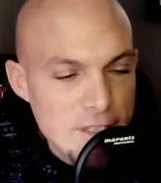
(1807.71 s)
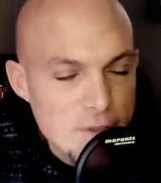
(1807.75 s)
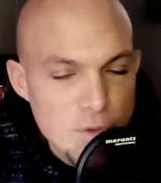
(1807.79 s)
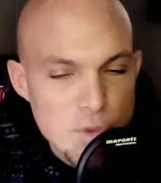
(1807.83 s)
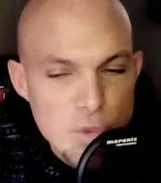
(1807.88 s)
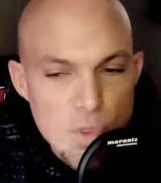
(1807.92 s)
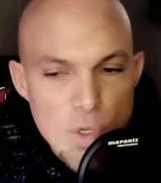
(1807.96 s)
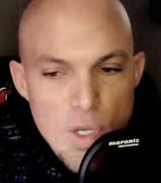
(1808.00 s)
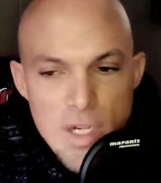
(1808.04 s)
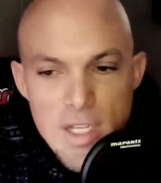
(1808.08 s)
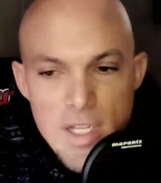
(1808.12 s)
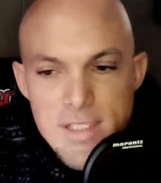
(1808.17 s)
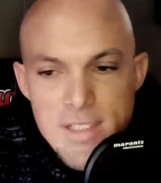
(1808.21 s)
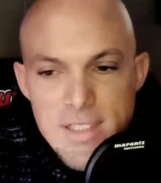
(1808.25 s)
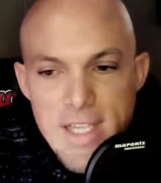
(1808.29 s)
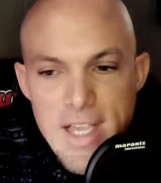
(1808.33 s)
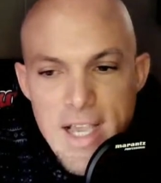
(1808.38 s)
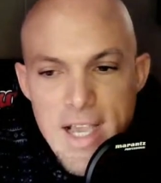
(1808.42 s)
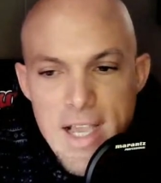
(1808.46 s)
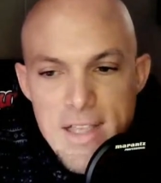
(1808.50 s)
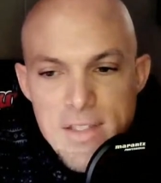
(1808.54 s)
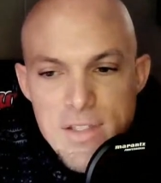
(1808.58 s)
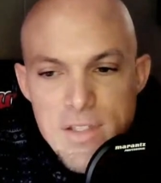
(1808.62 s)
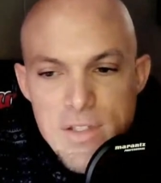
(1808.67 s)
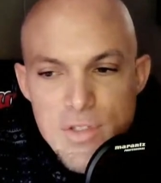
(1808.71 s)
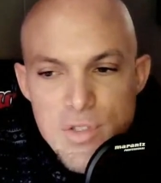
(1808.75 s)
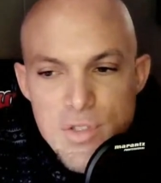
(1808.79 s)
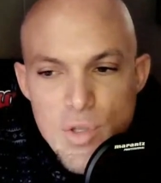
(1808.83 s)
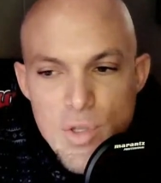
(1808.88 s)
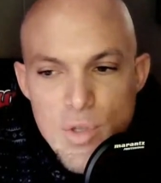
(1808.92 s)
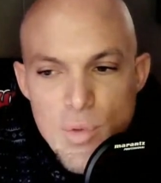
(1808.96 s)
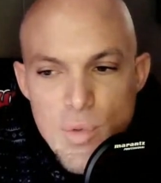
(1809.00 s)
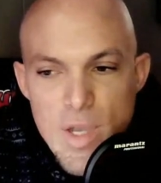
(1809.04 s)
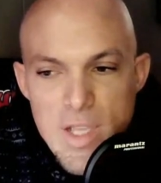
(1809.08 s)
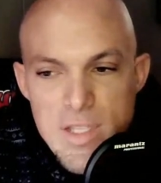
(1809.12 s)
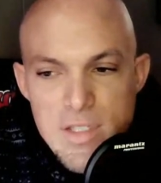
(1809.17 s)
for joining us, guys.
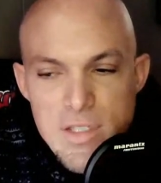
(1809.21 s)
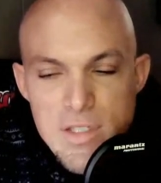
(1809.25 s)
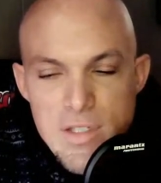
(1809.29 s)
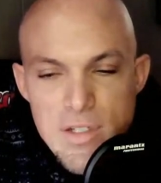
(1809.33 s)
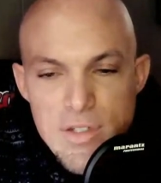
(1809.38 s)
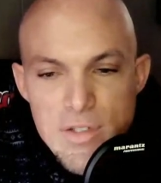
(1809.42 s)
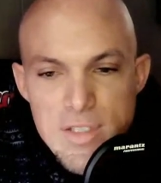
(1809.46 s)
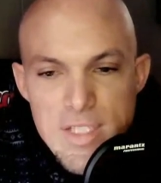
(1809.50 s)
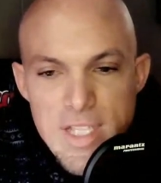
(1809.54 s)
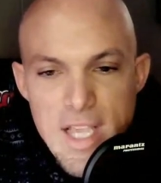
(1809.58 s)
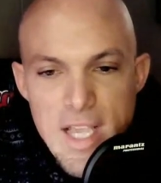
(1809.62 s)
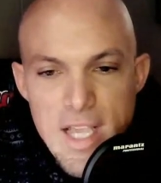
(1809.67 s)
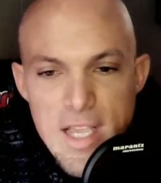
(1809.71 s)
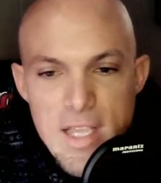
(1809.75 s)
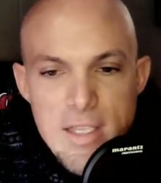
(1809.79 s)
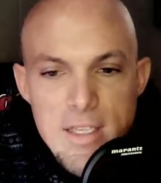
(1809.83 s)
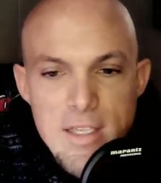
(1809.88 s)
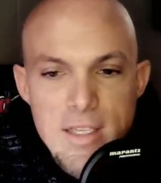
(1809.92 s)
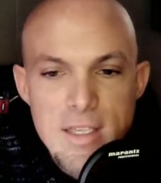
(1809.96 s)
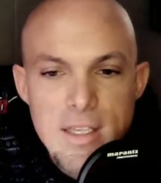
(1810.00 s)
Enjoy the rest of your day.